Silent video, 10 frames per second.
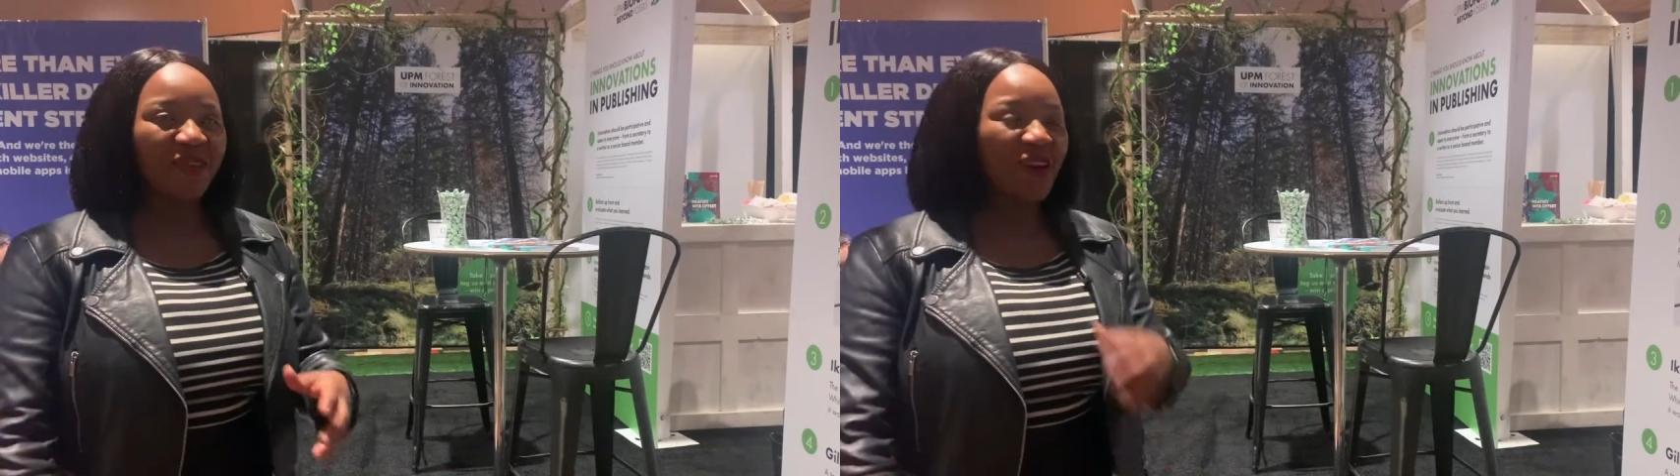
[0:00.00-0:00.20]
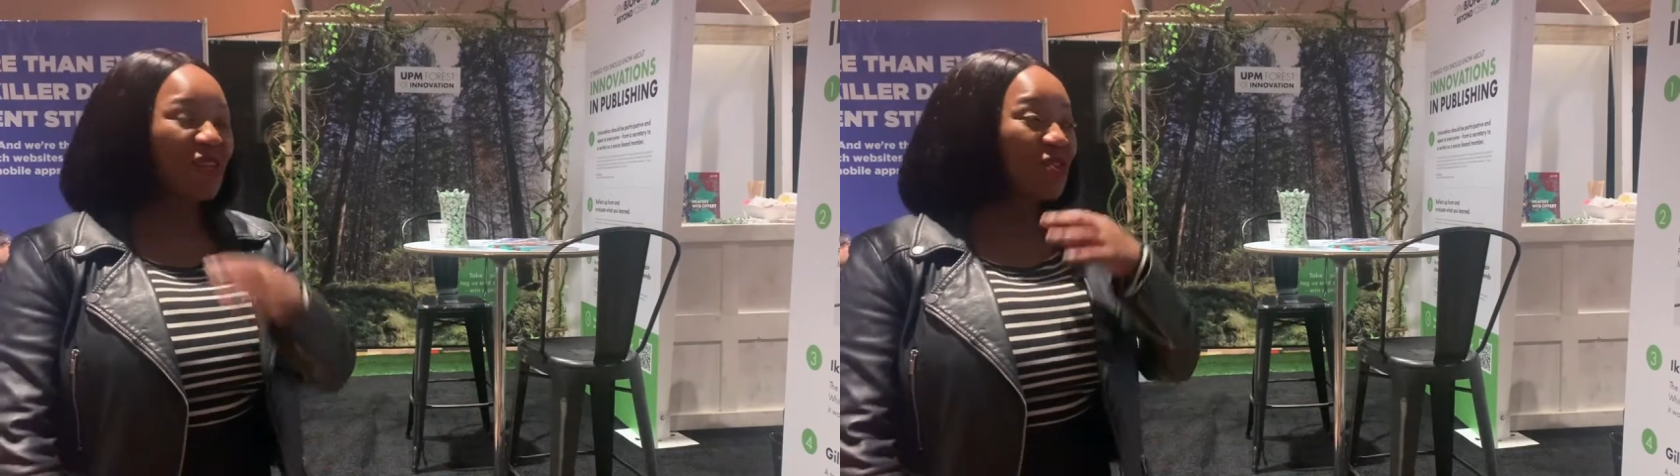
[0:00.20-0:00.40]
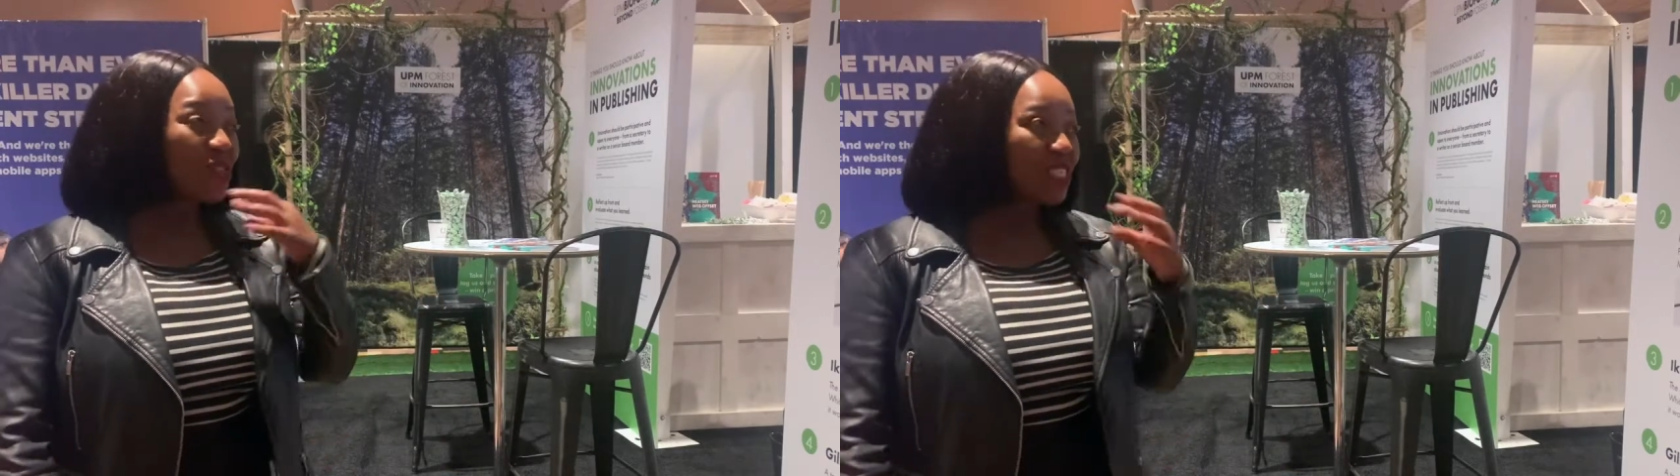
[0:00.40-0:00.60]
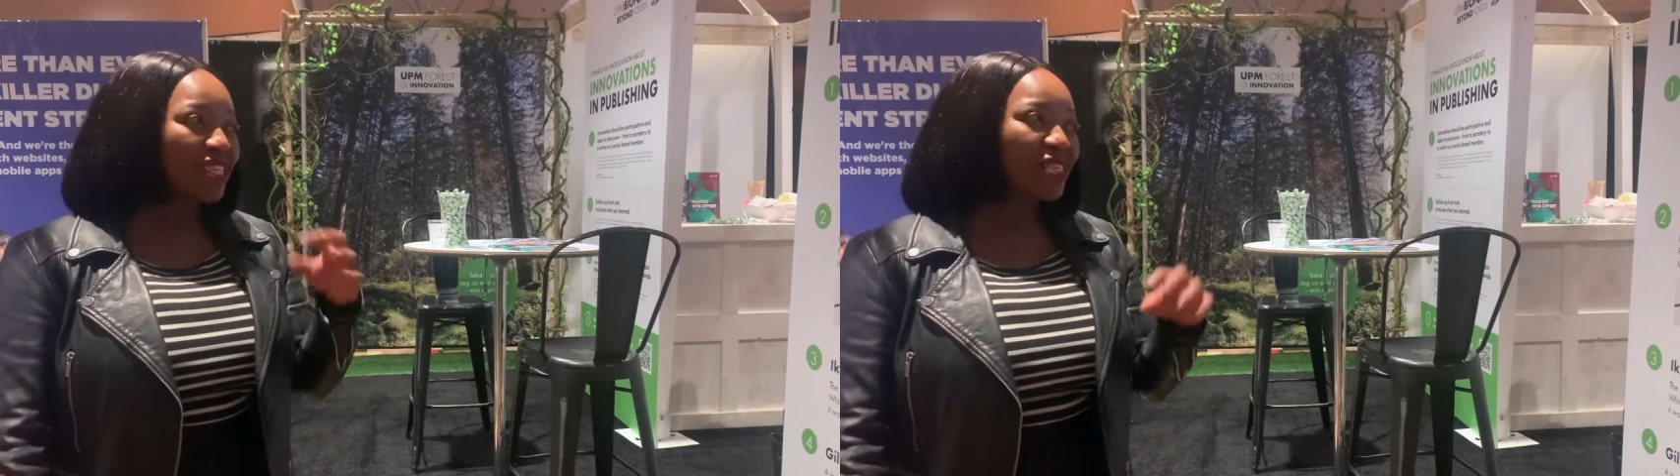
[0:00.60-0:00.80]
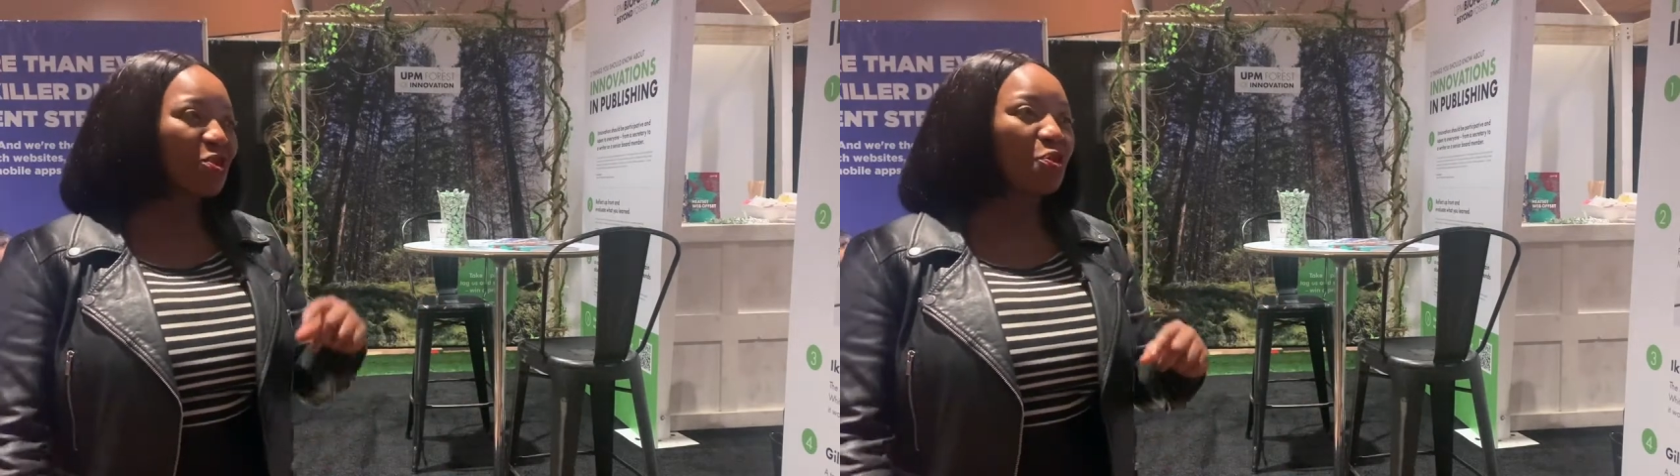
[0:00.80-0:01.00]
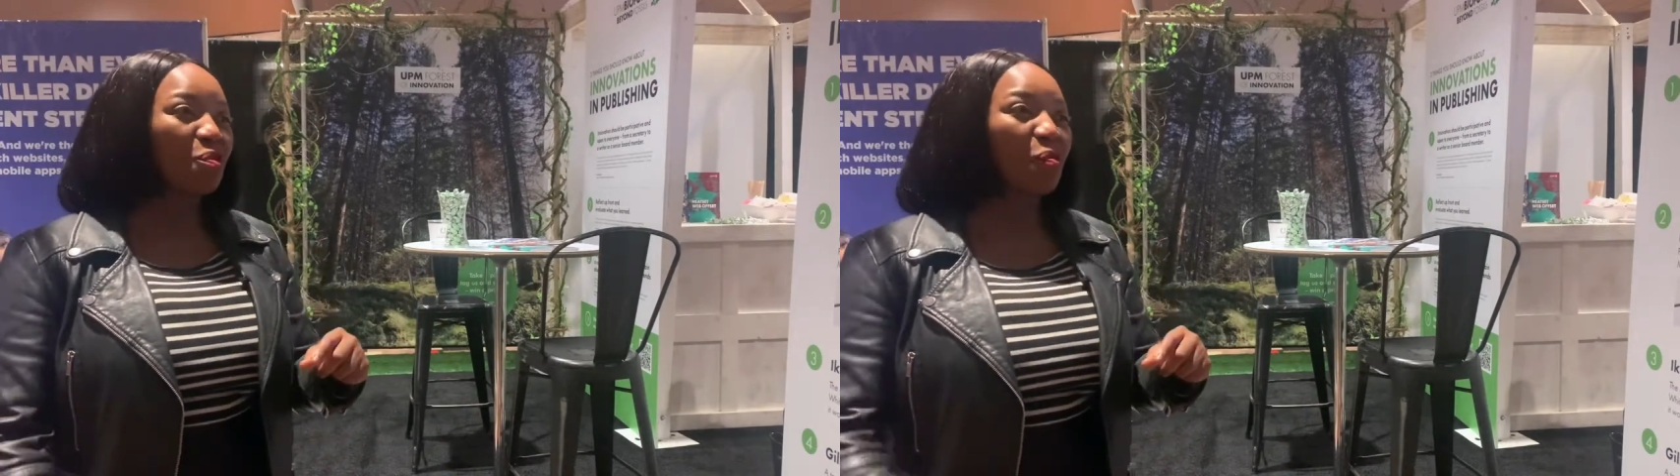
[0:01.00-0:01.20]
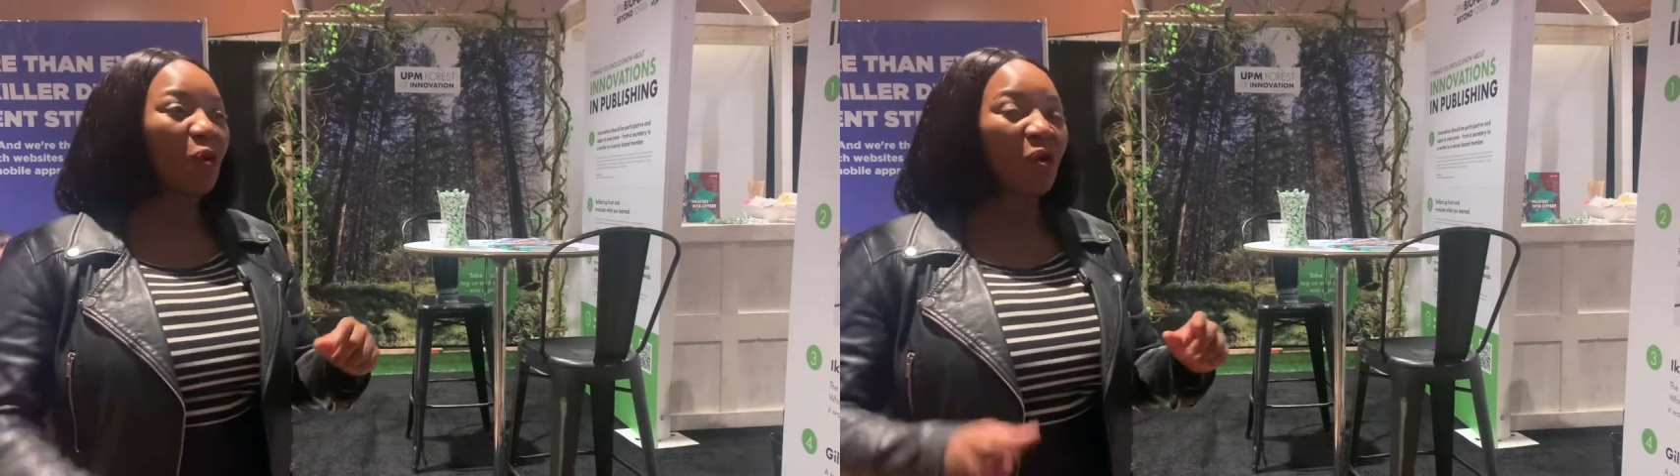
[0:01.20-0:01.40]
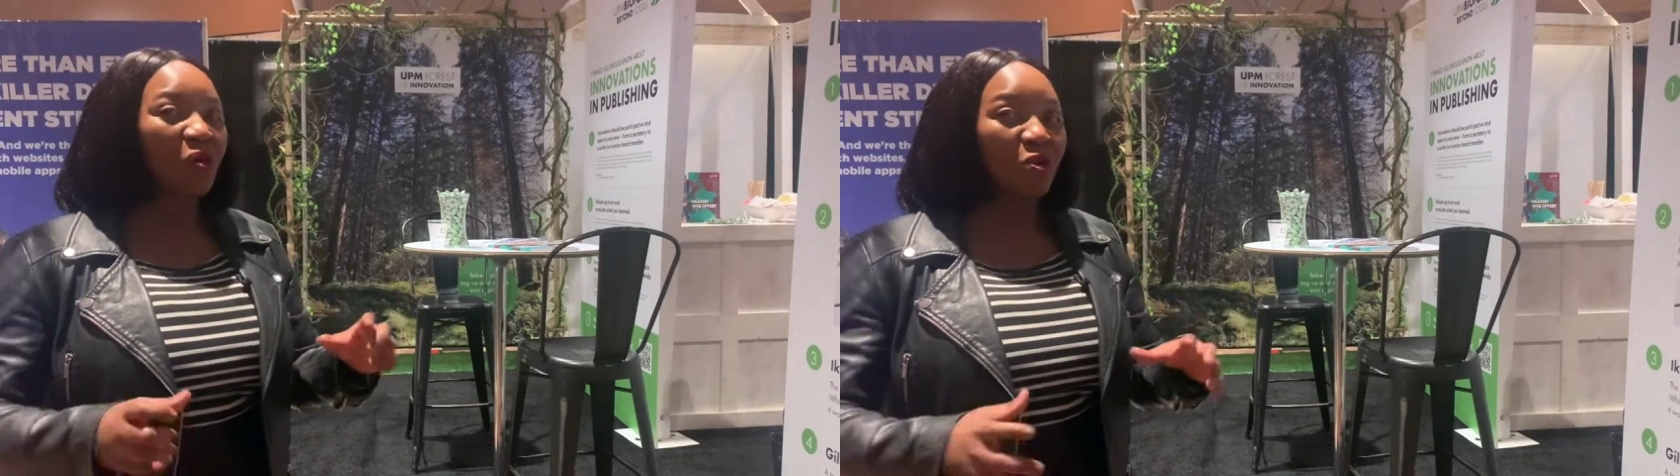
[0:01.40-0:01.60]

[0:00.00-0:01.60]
in my 30s who bought,